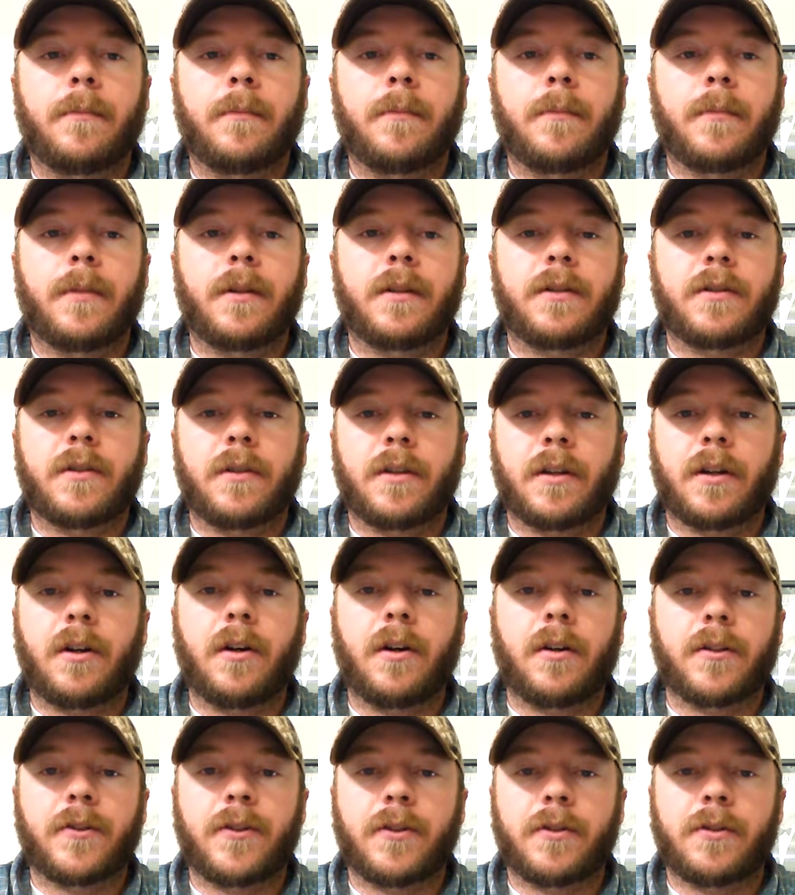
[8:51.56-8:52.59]
it's going to
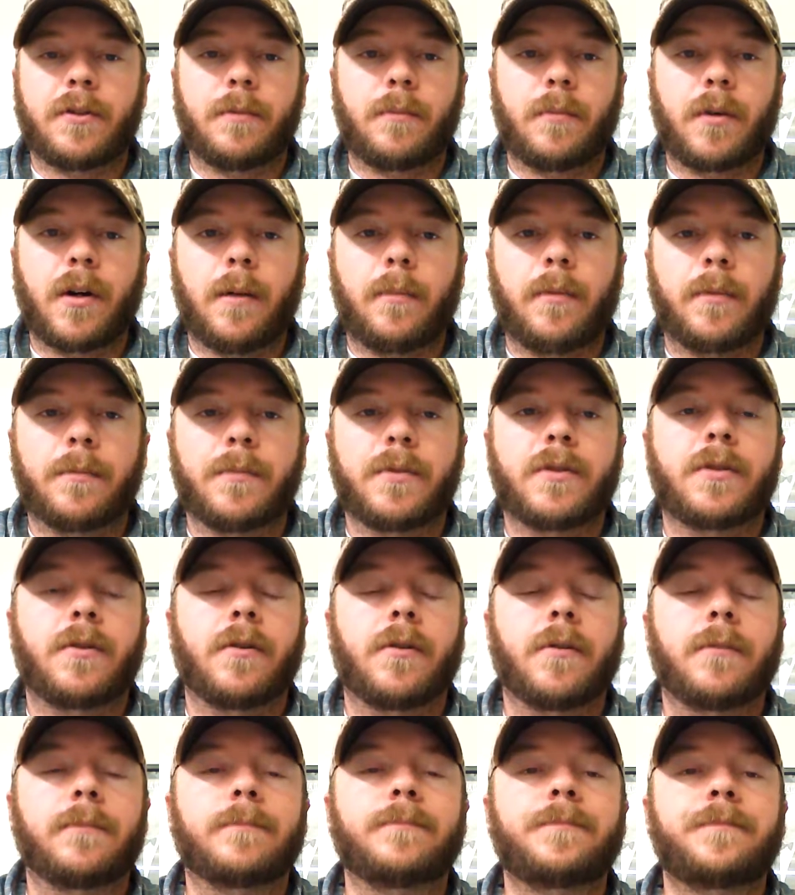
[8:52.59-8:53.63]
cause you some problems.
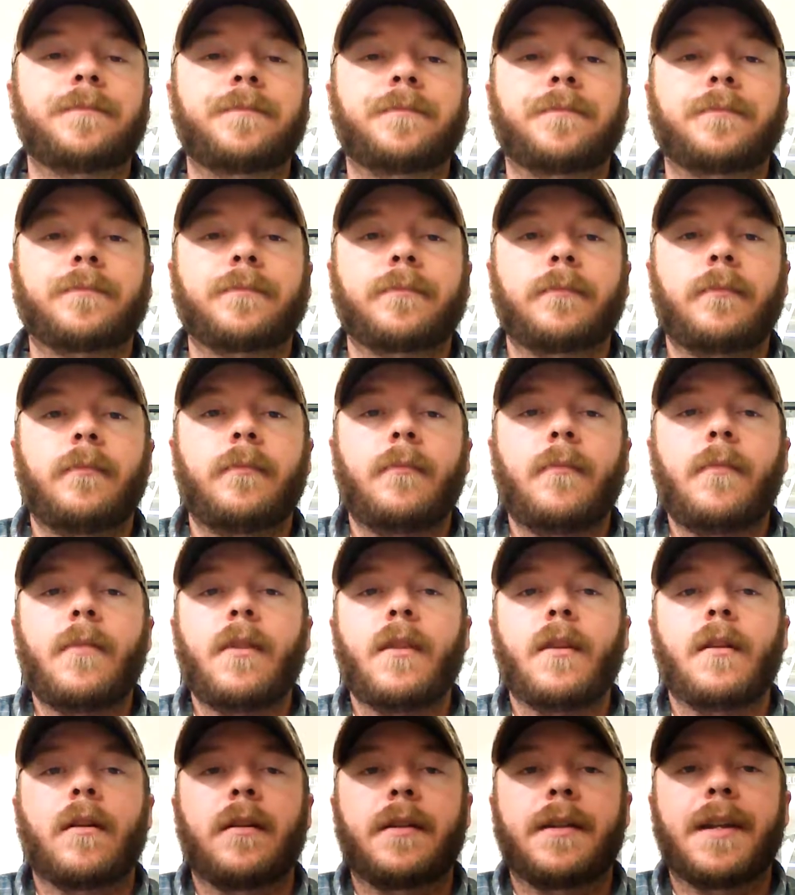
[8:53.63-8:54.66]
So
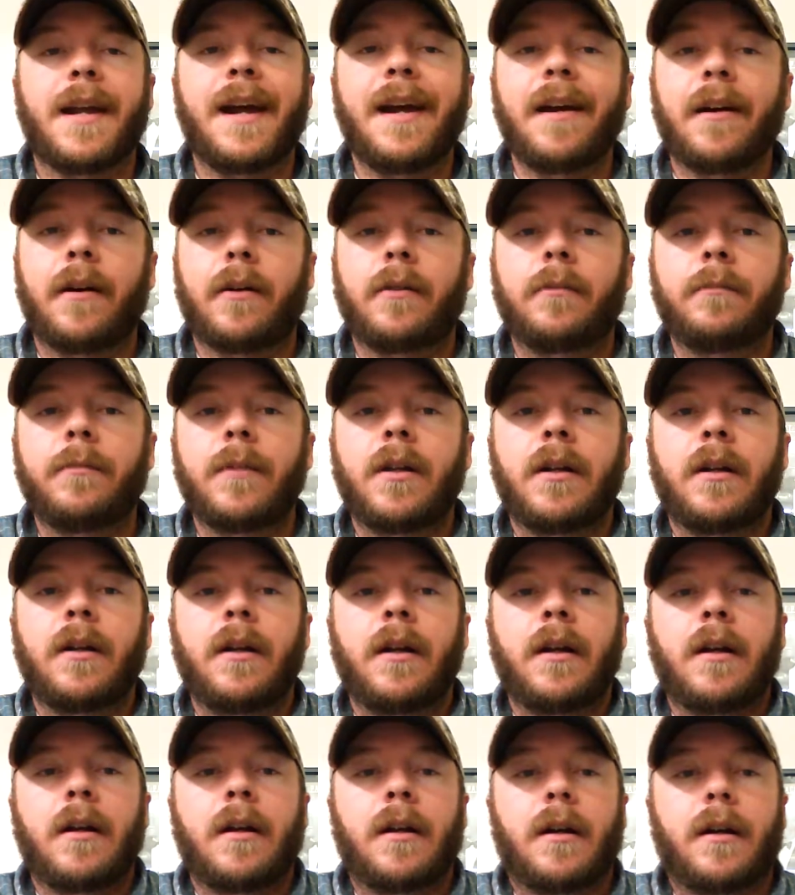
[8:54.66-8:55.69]
now
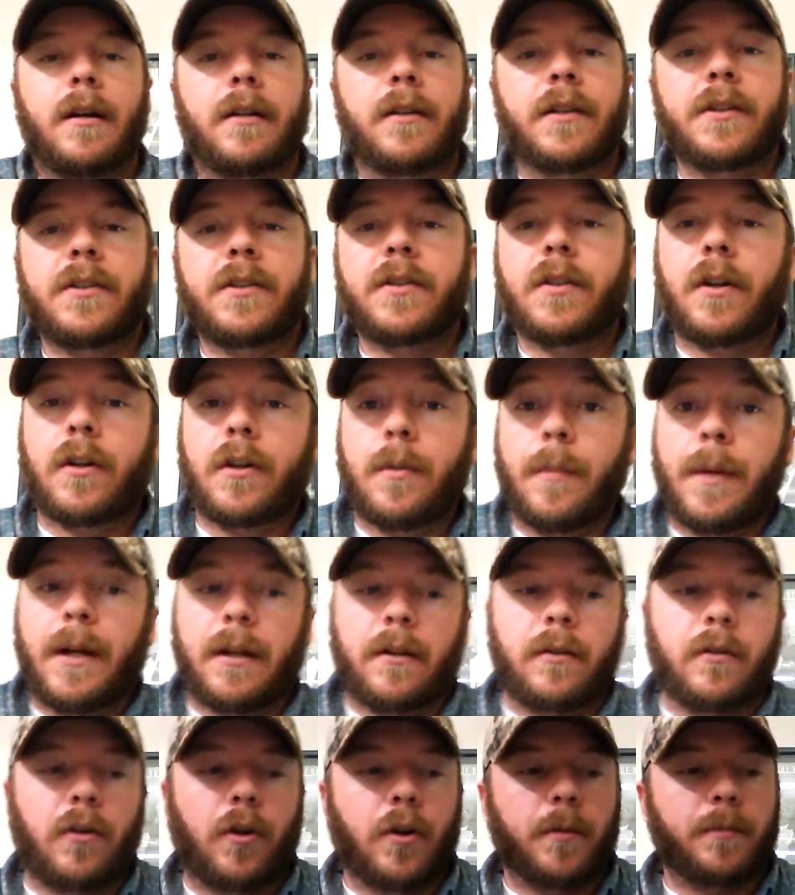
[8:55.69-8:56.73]
let's talk
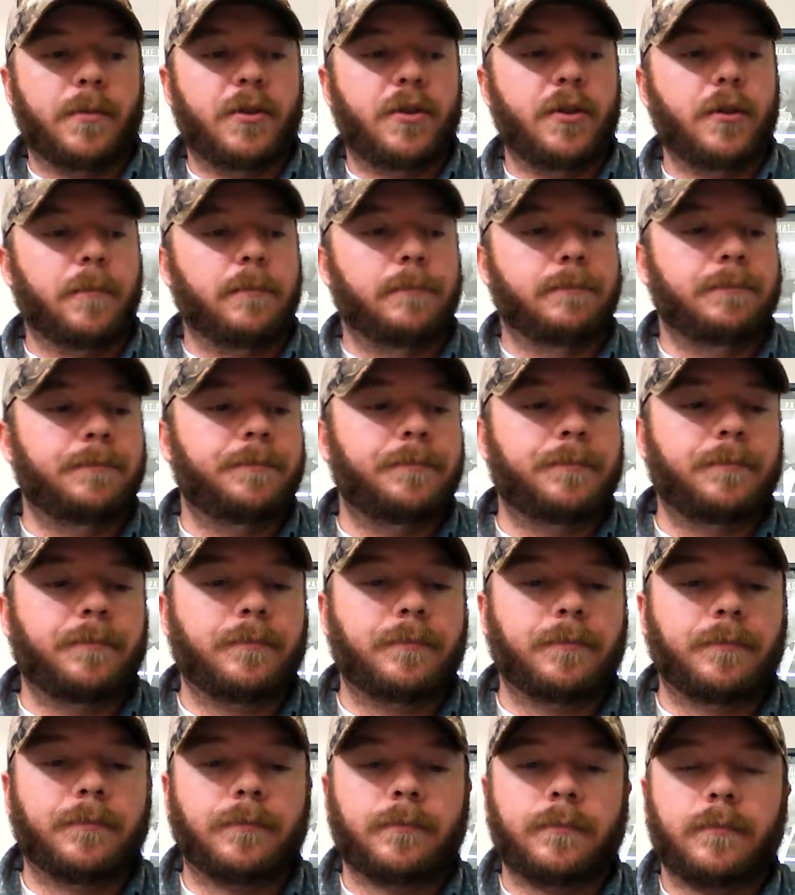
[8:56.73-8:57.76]
about alarm 2.
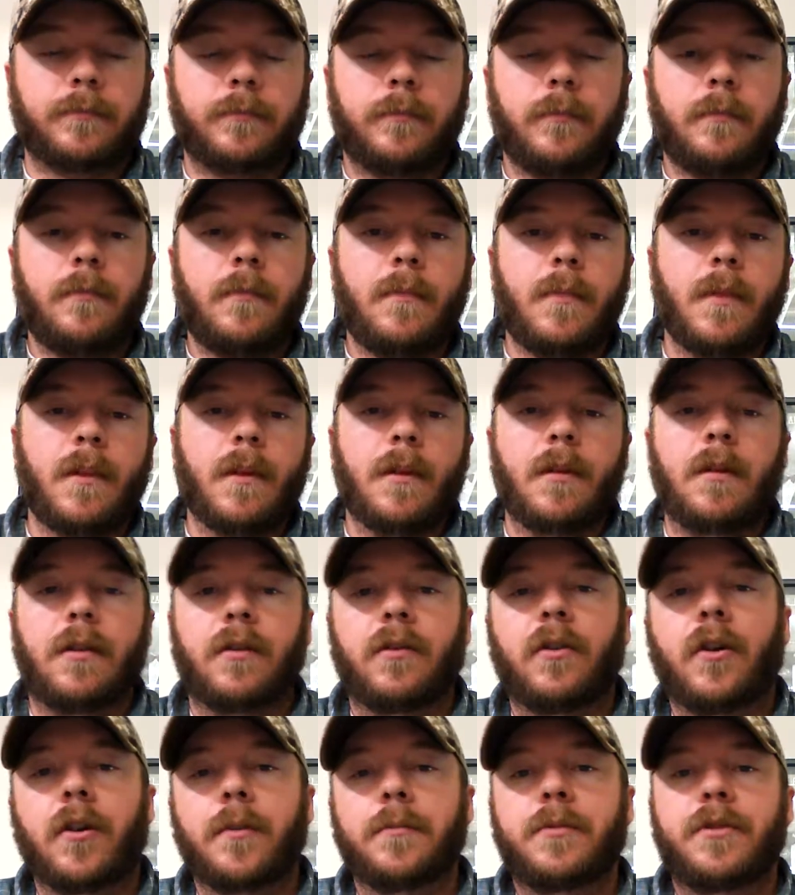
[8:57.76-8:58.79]

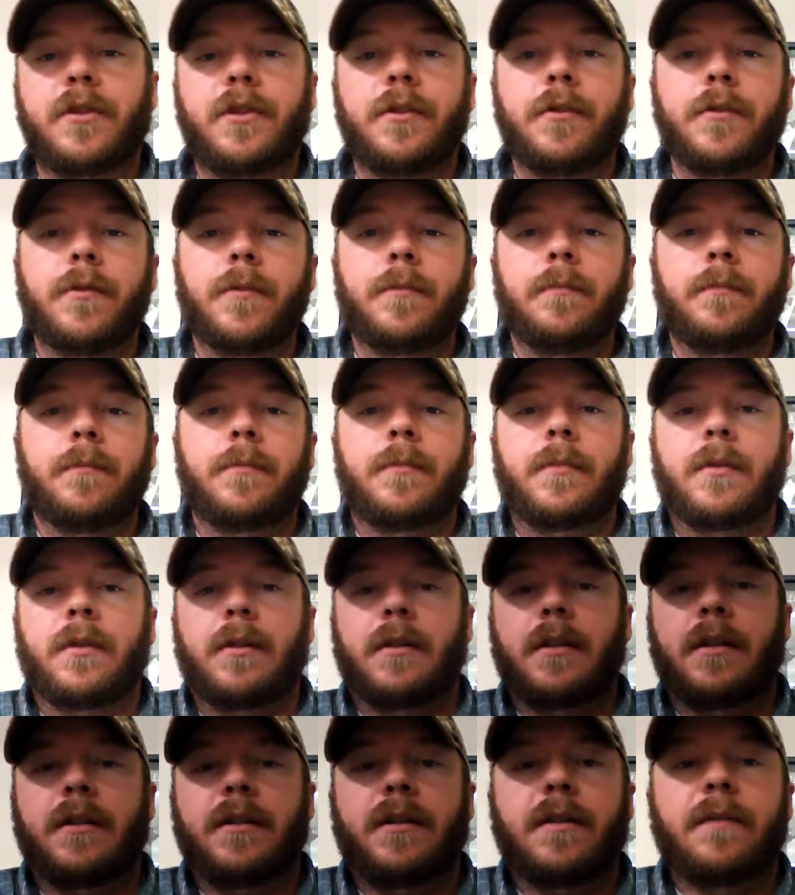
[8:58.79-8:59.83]
Alarm 2
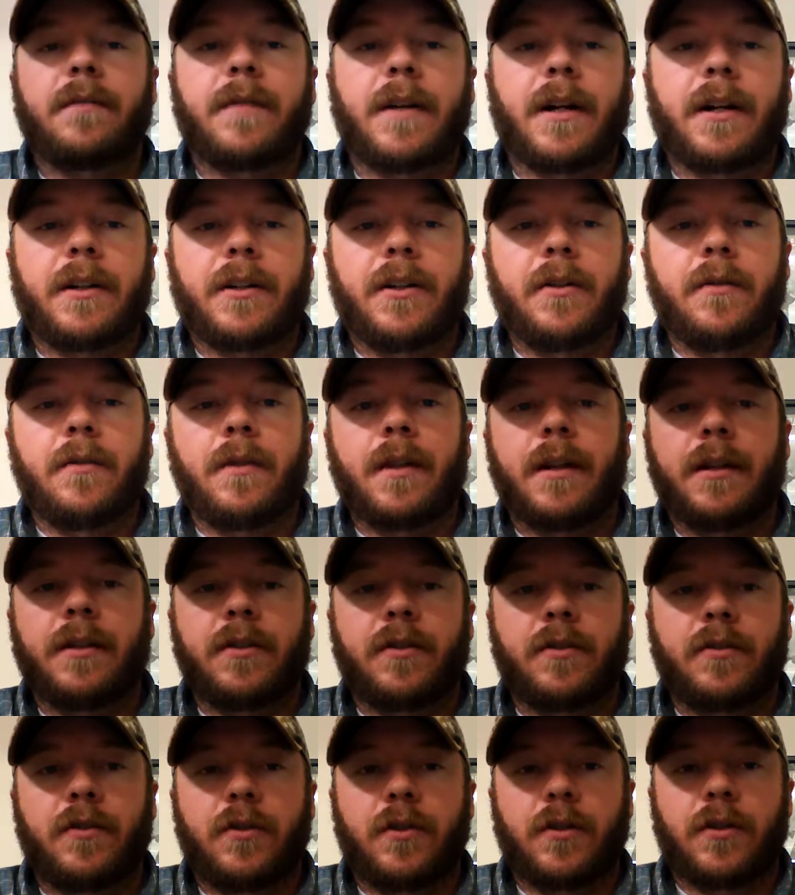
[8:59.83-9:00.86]
is a value
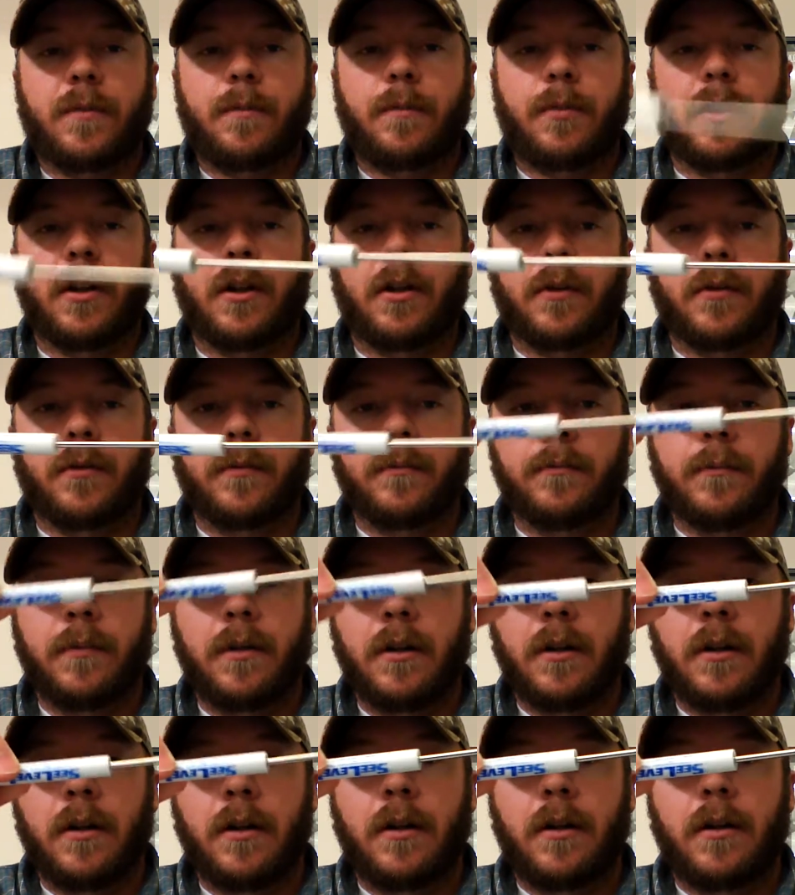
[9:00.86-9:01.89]
that's just below
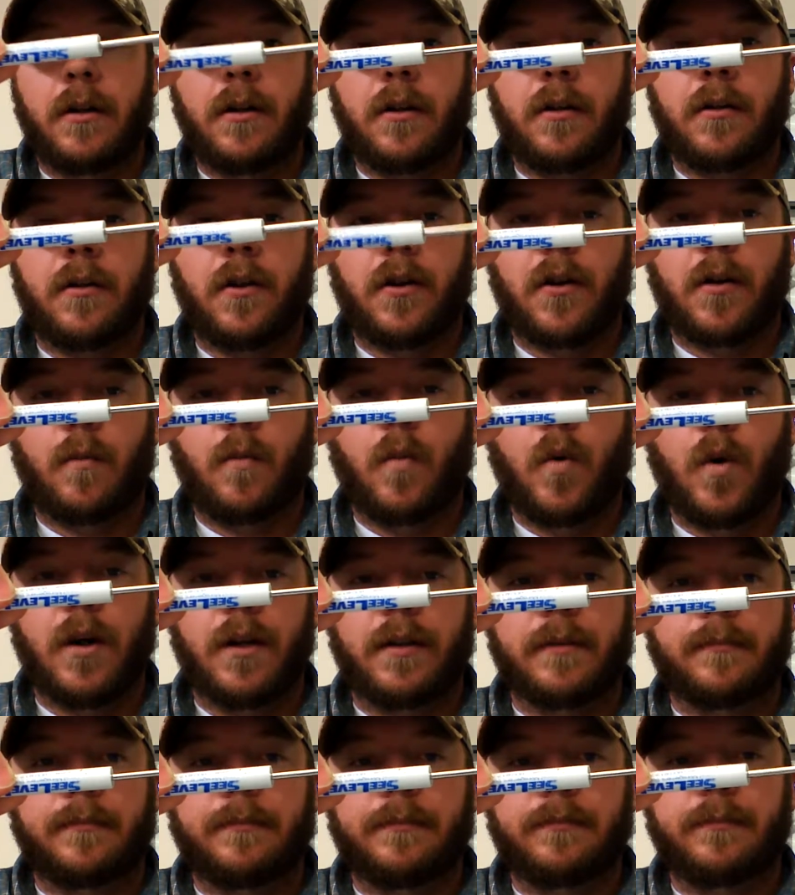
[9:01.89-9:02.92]
alarm
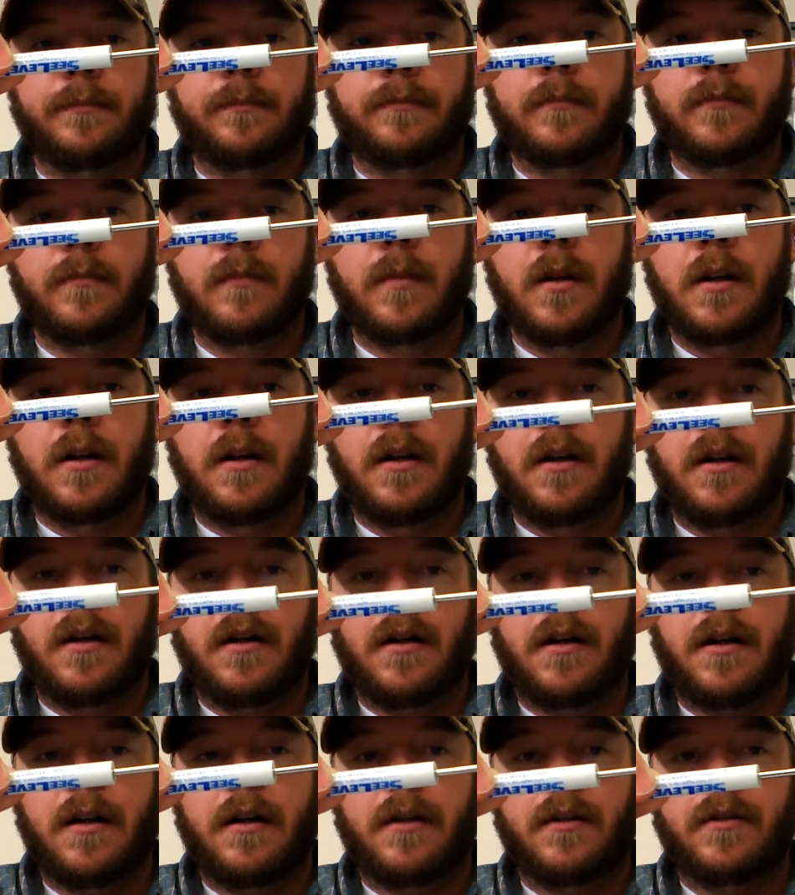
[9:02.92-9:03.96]
1.
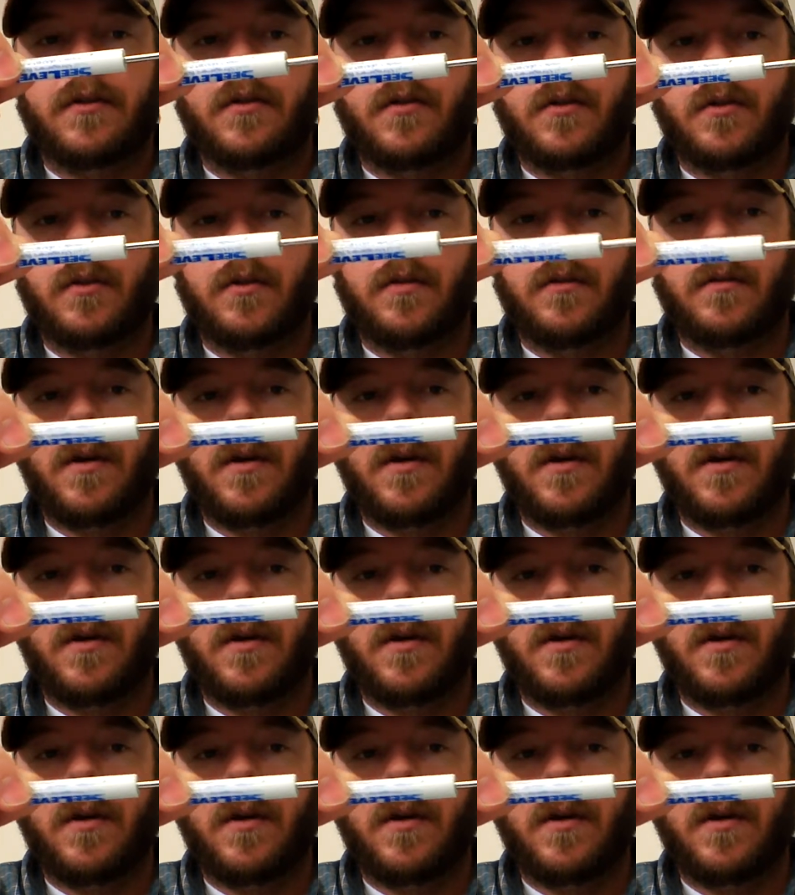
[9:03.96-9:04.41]
So